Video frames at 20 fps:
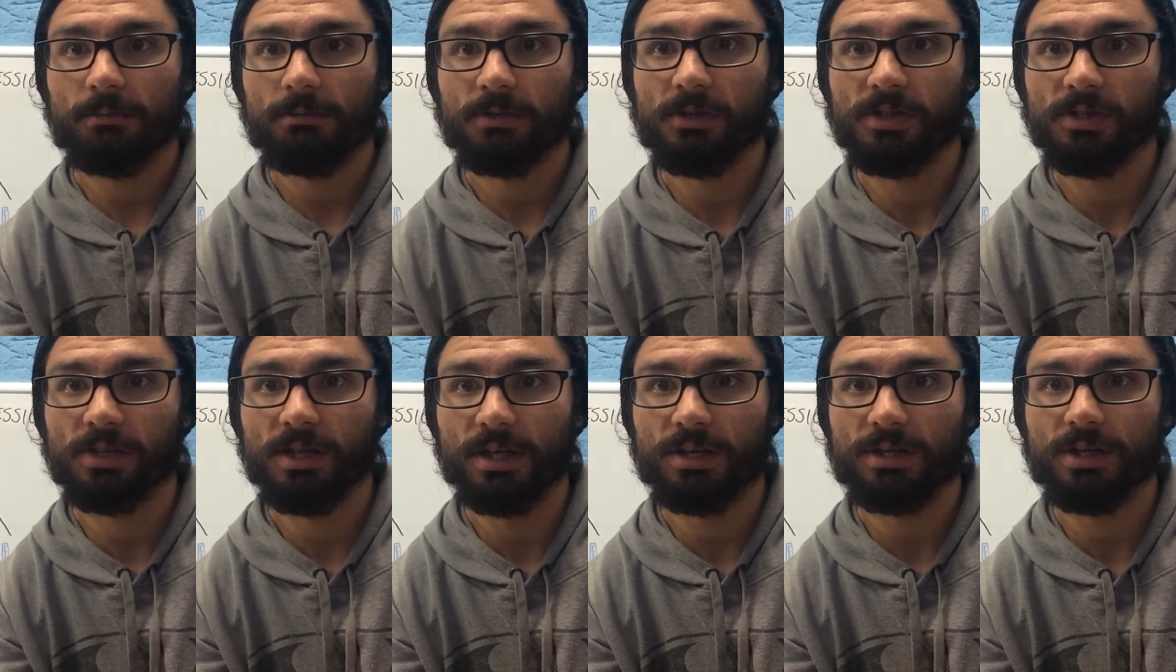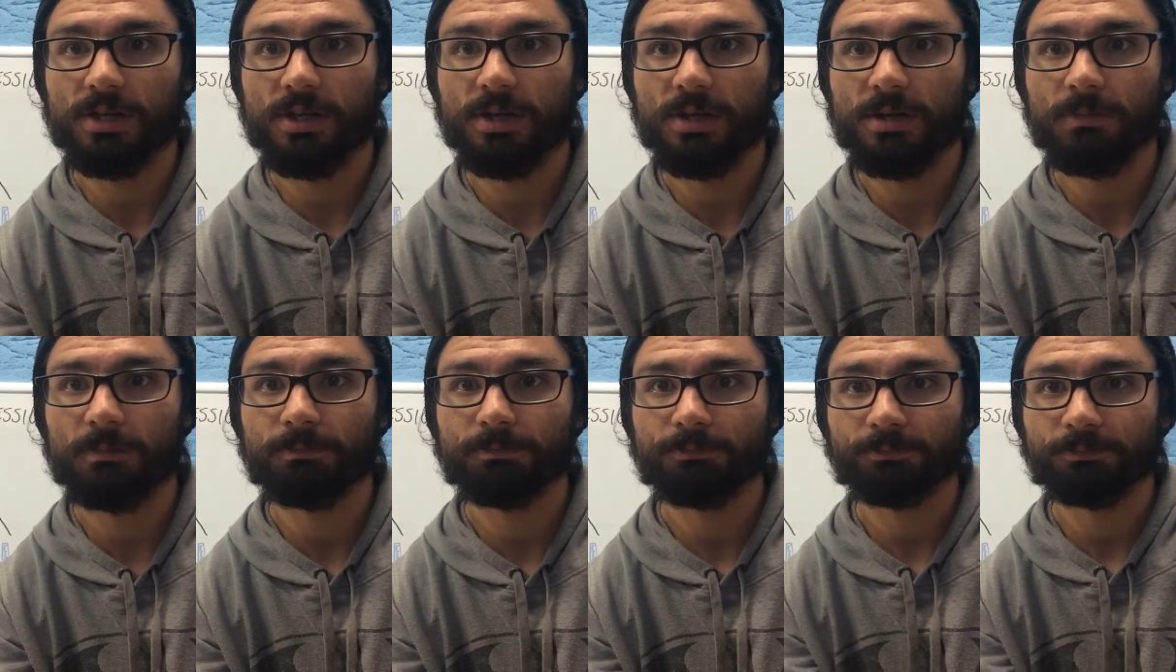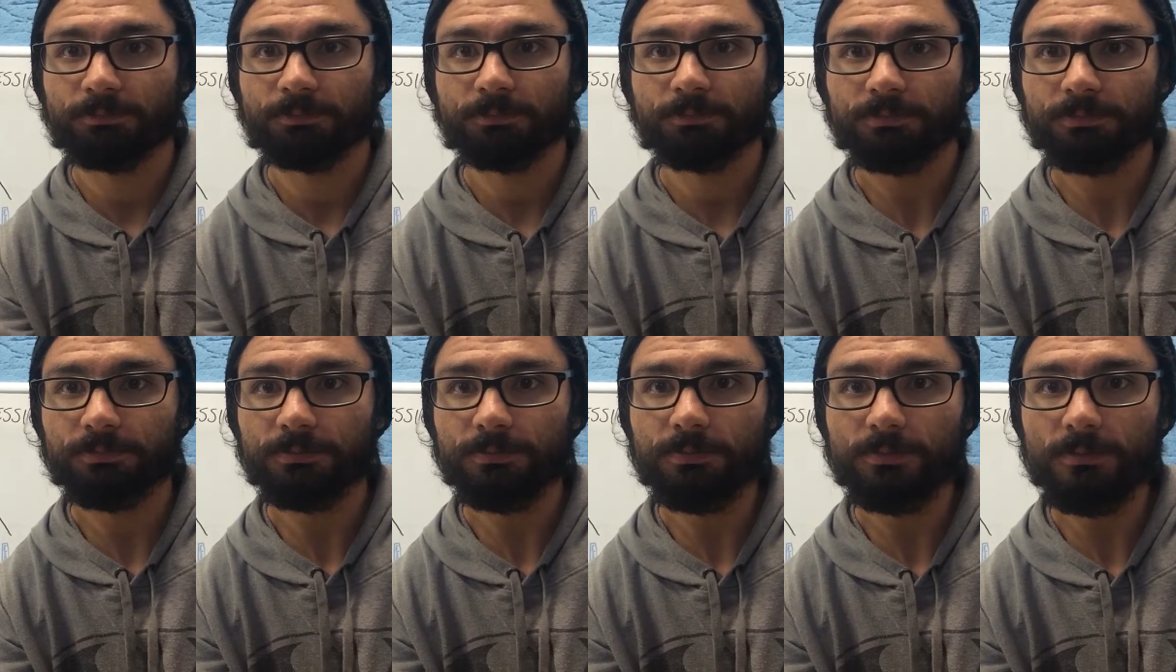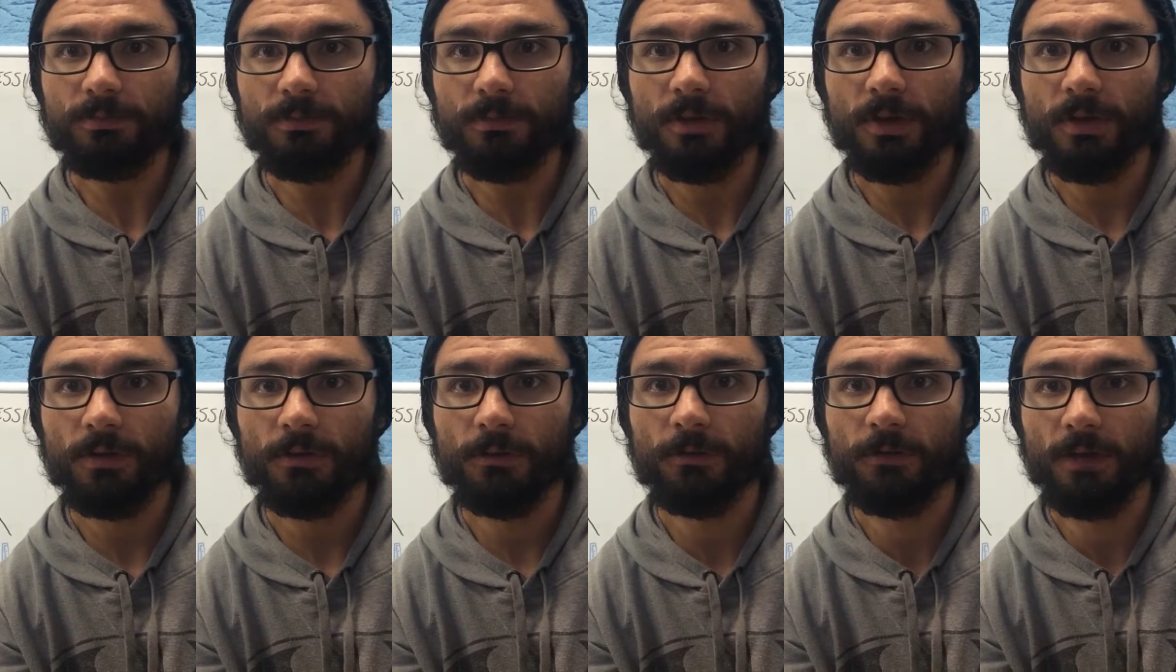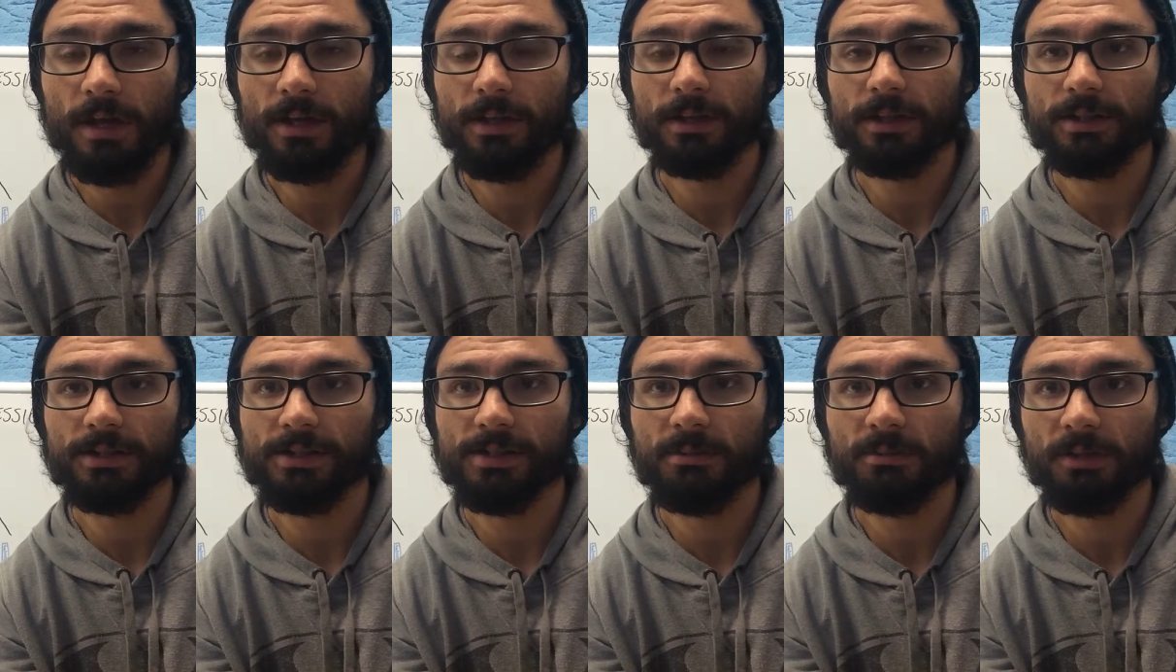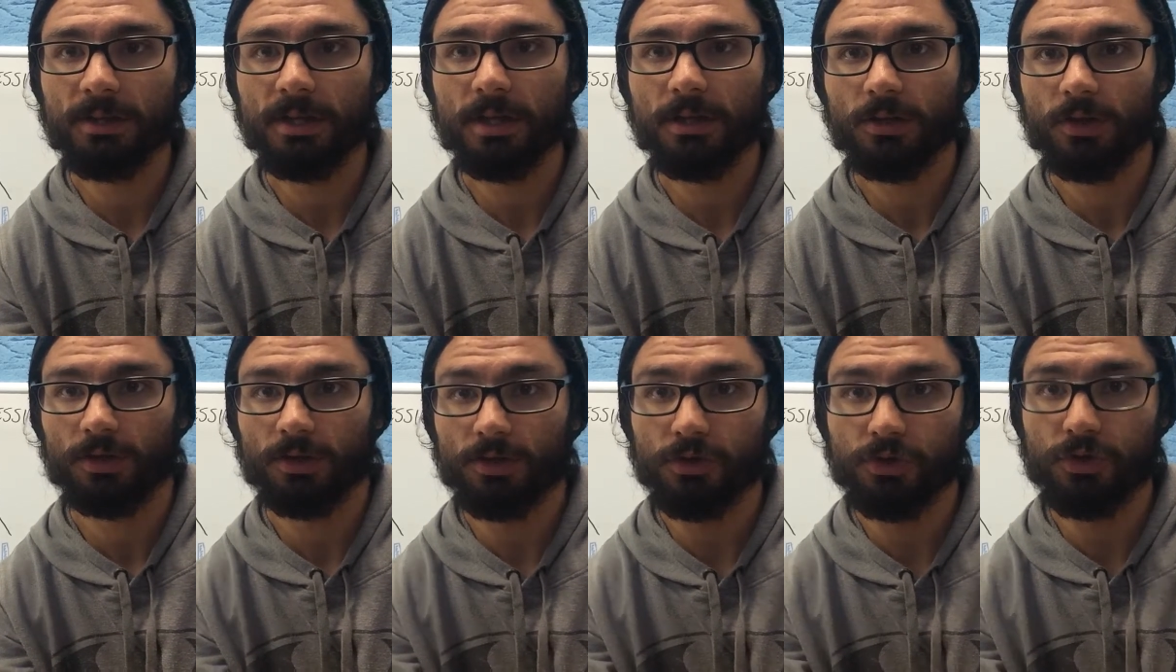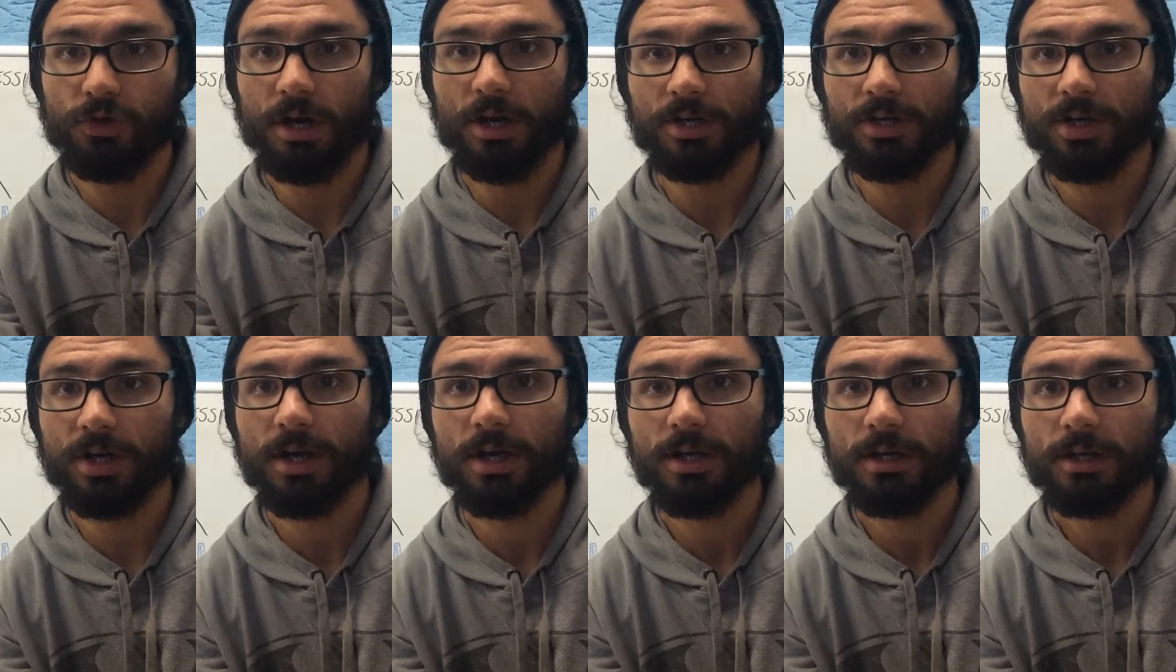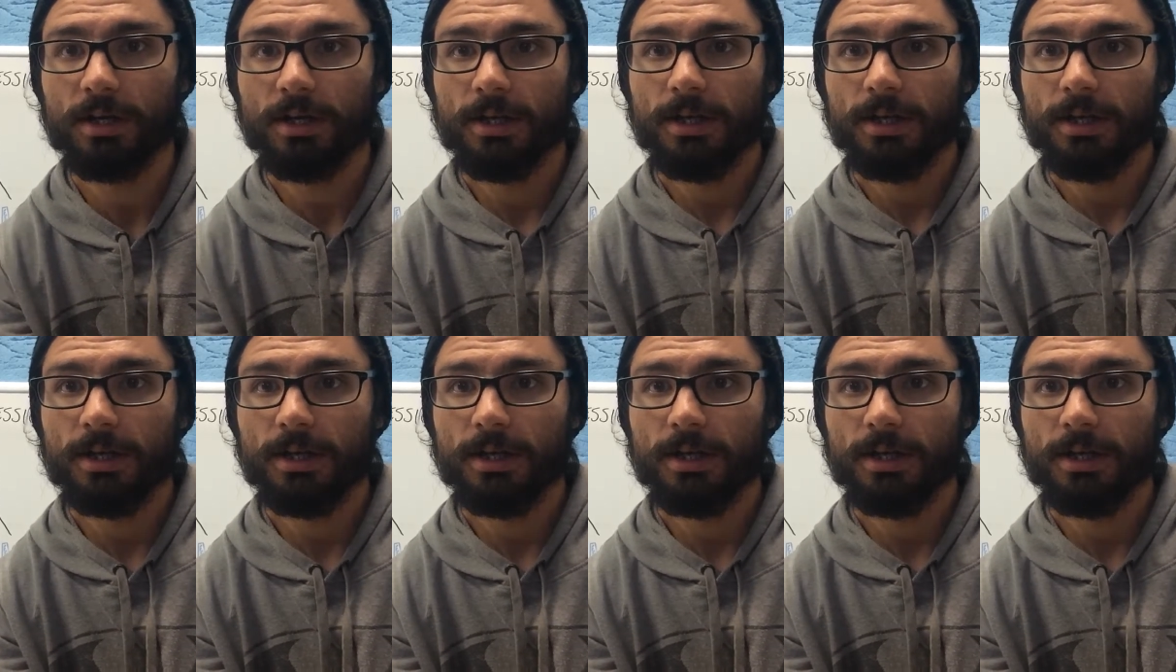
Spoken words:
selection fairly similar, like the structure